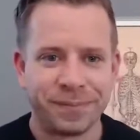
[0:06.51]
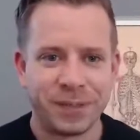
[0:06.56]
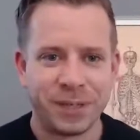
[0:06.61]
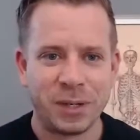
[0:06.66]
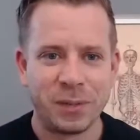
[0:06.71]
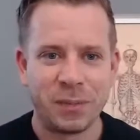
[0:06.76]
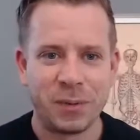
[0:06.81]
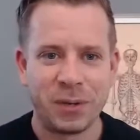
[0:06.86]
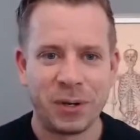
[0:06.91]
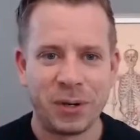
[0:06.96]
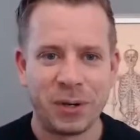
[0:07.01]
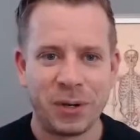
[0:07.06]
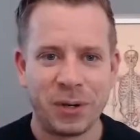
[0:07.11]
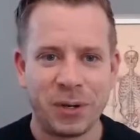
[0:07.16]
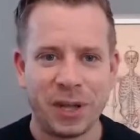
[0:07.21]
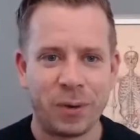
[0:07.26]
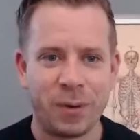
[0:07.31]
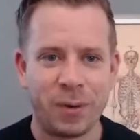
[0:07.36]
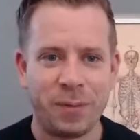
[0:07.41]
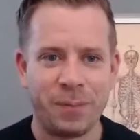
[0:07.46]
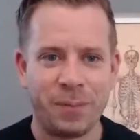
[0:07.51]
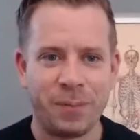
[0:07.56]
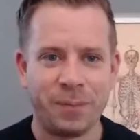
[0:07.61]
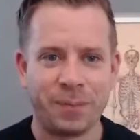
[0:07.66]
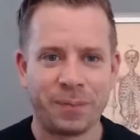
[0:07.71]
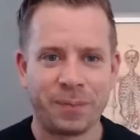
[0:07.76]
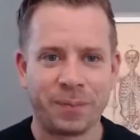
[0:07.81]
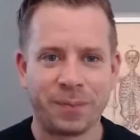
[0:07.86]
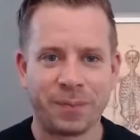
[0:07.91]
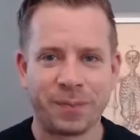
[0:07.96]
Good morning, everyone.
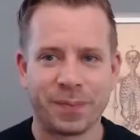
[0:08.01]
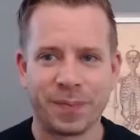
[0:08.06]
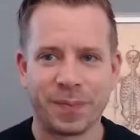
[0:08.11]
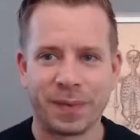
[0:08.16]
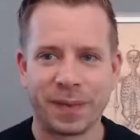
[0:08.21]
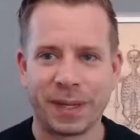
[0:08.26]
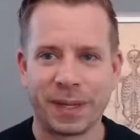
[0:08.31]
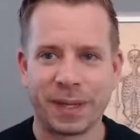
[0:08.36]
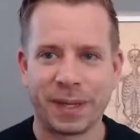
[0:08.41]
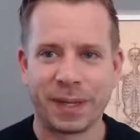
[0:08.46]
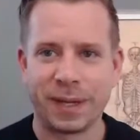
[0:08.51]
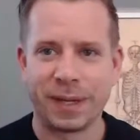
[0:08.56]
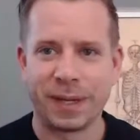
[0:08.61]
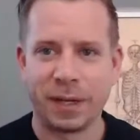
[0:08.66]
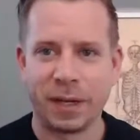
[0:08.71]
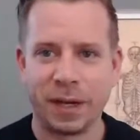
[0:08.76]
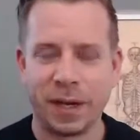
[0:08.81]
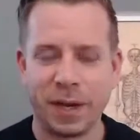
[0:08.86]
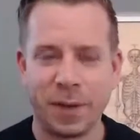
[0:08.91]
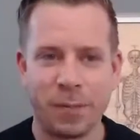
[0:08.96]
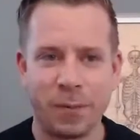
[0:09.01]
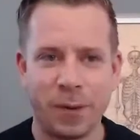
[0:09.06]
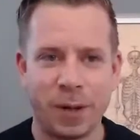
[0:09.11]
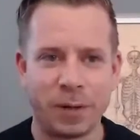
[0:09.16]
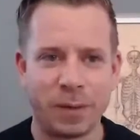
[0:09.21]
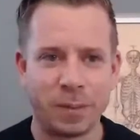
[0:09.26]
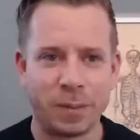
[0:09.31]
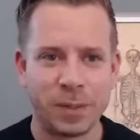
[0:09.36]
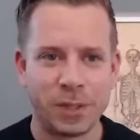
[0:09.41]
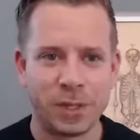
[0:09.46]

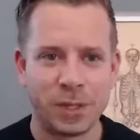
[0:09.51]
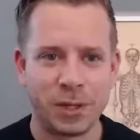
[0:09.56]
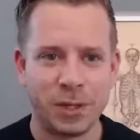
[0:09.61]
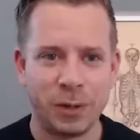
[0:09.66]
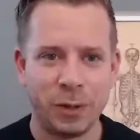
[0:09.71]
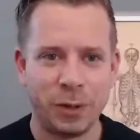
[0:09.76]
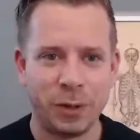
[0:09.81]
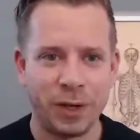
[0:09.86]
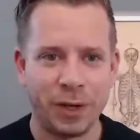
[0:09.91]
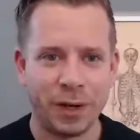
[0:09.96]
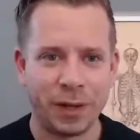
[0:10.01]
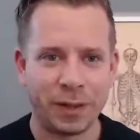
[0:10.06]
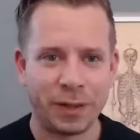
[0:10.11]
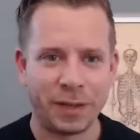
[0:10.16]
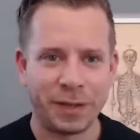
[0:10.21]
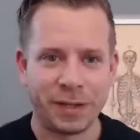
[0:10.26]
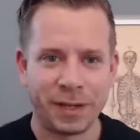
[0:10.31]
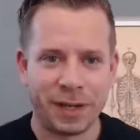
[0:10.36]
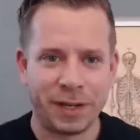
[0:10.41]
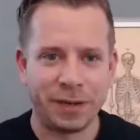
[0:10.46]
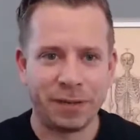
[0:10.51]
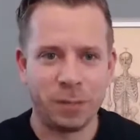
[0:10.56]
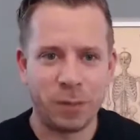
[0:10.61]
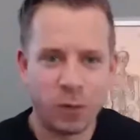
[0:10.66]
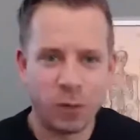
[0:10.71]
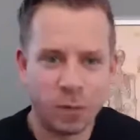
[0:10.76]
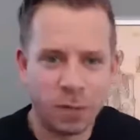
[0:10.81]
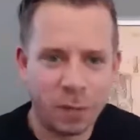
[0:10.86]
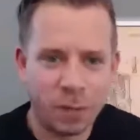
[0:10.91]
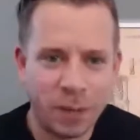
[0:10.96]
Welcome to another day of
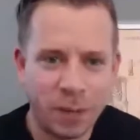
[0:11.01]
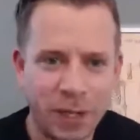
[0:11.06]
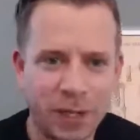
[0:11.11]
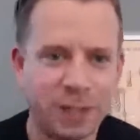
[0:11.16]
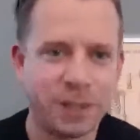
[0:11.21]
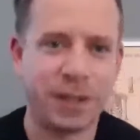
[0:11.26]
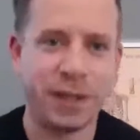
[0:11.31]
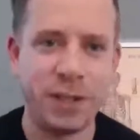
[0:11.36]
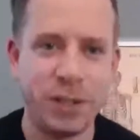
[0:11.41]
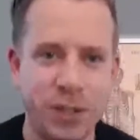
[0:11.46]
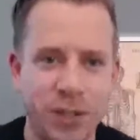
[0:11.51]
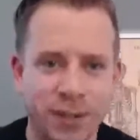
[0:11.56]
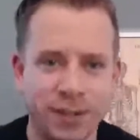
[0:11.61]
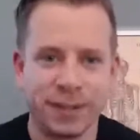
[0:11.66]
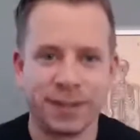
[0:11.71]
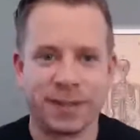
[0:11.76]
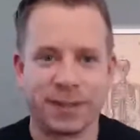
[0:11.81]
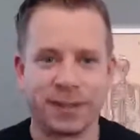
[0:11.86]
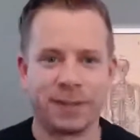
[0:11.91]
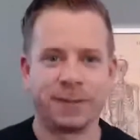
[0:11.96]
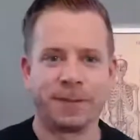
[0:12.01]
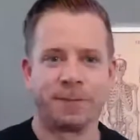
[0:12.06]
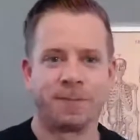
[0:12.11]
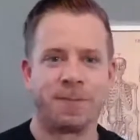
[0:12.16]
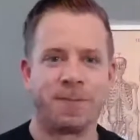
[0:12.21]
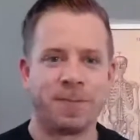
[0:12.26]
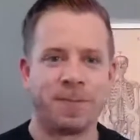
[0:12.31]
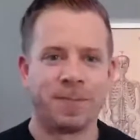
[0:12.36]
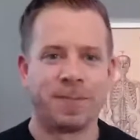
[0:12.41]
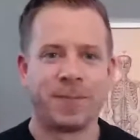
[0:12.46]
movement meditations.
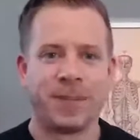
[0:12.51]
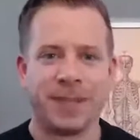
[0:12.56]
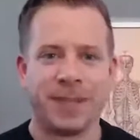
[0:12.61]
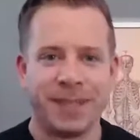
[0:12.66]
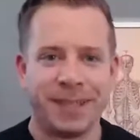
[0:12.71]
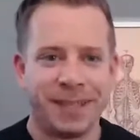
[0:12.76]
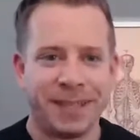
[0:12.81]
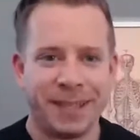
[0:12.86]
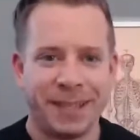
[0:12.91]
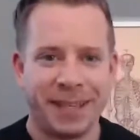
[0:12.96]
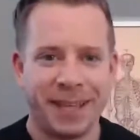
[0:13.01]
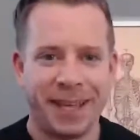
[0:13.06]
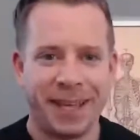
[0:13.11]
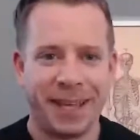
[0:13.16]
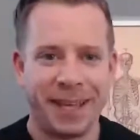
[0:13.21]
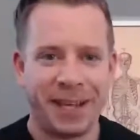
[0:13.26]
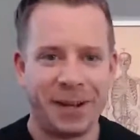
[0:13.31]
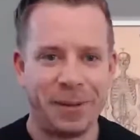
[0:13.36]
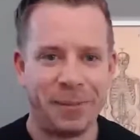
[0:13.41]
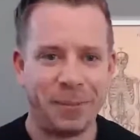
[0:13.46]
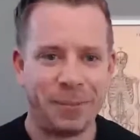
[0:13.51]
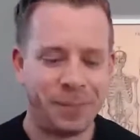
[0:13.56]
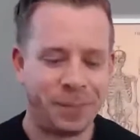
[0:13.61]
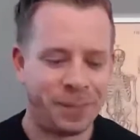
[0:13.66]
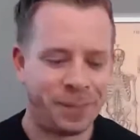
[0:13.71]
Today